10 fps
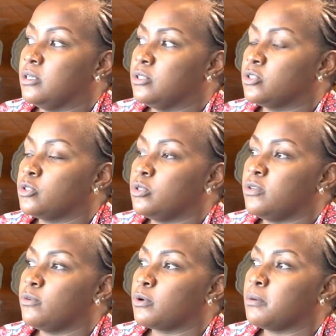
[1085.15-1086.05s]
So
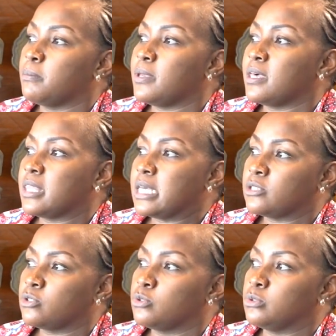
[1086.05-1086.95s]
if you compare that
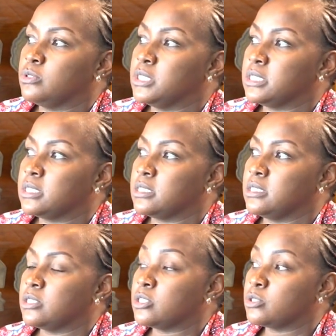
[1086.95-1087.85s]
to just
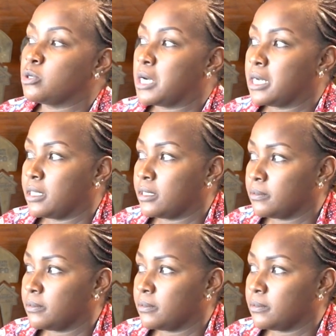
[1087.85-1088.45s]
installing